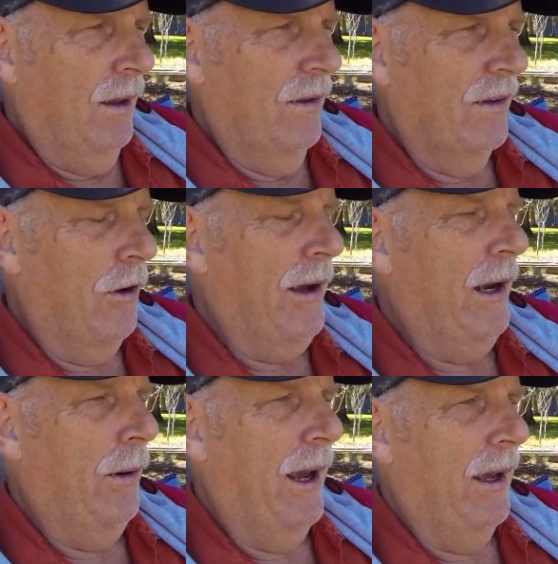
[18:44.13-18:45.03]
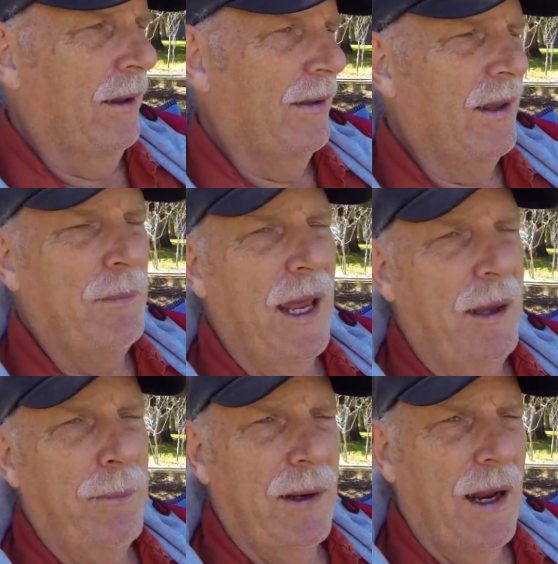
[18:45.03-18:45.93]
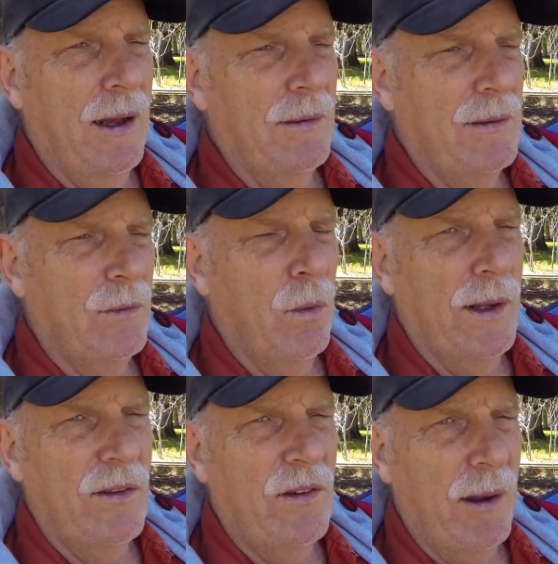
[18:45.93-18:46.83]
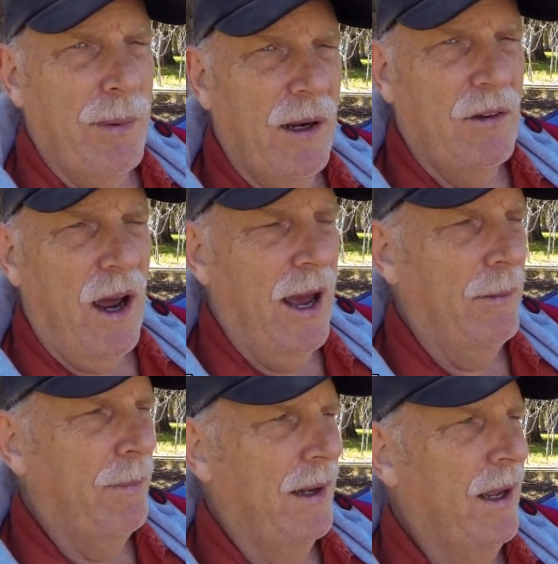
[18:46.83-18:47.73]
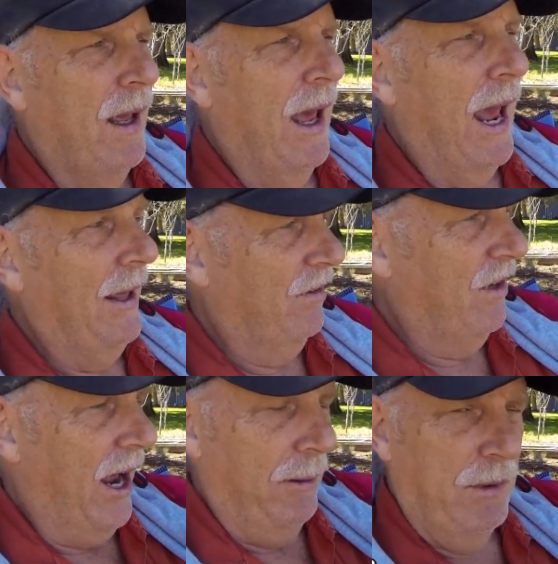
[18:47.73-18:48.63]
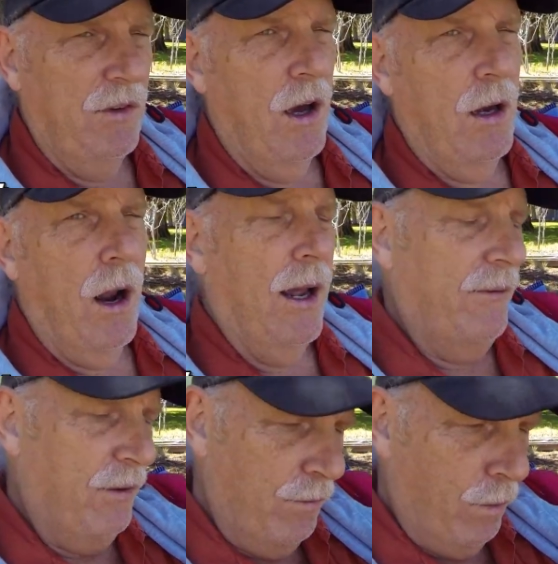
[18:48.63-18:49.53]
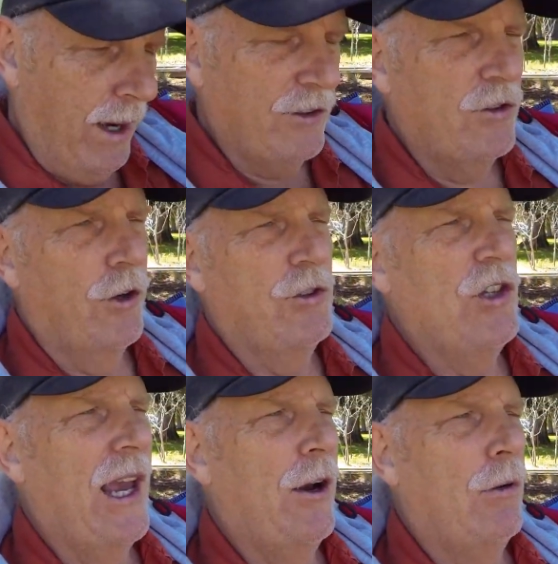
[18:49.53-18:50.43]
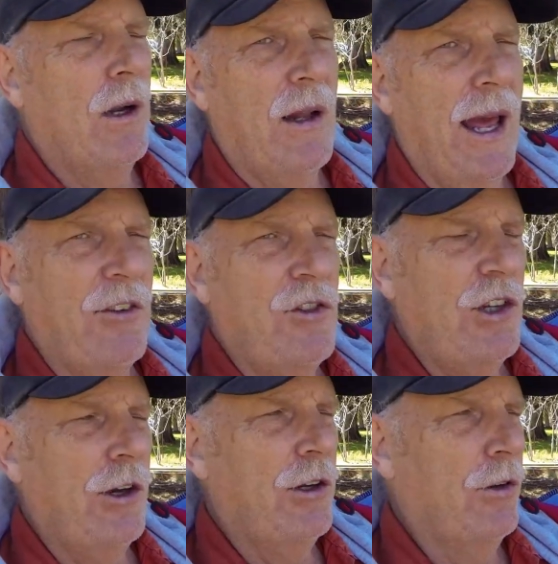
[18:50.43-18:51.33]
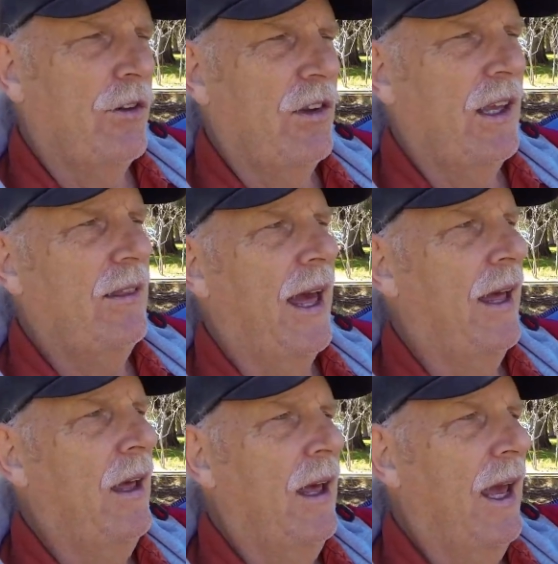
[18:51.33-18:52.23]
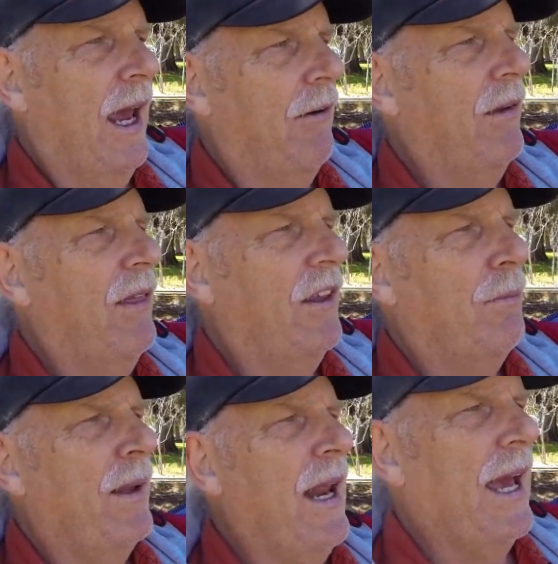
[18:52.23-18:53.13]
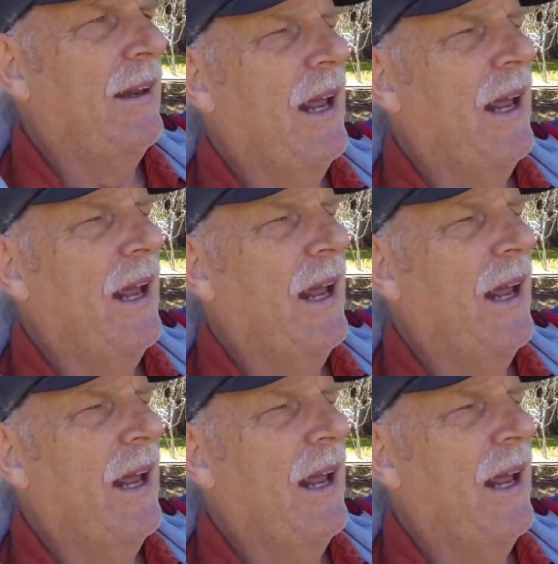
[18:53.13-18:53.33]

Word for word: So anyway, someday, but one step at a time. But as time has gone on, if you've watched our channel in the last year, you'll see that everything's been adding